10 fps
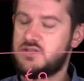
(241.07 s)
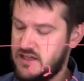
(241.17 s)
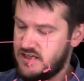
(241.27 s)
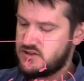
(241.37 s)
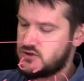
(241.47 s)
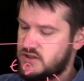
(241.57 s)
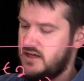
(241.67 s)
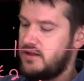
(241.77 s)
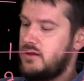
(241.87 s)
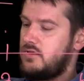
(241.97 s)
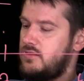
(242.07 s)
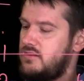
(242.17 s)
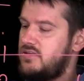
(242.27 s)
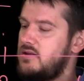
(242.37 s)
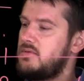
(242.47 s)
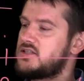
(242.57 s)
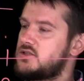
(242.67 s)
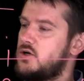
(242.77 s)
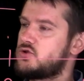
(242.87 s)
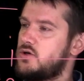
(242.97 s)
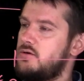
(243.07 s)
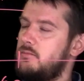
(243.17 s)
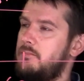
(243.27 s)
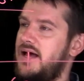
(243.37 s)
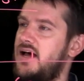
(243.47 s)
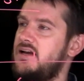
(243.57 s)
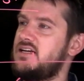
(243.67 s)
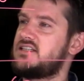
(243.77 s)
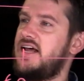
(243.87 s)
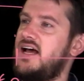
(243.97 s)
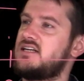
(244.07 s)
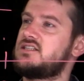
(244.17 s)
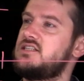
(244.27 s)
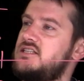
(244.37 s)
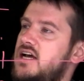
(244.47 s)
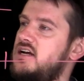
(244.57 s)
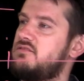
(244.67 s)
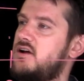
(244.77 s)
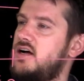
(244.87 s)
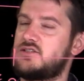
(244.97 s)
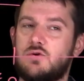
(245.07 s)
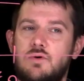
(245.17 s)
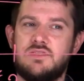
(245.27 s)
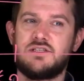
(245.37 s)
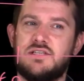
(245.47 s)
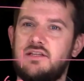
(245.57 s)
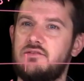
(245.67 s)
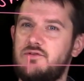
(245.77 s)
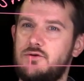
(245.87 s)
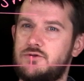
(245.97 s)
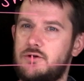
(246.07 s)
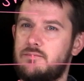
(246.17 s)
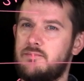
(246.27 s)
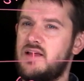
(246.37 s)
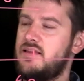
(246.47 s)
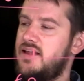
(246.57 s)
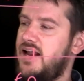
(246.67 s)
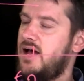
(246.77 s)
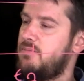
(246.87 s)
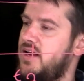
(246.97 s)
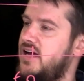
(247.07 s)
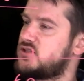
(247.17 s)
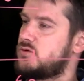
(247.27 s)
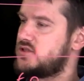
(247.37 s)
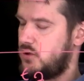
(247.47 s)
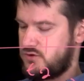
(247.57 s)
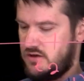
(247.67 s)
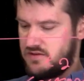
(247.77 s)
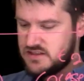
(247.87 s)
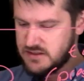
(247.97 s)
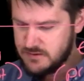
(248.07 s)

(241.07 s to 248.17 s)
That is, you're saying the thing that makes adultery bad is it has these negative consequences in the future that happen as a result of it.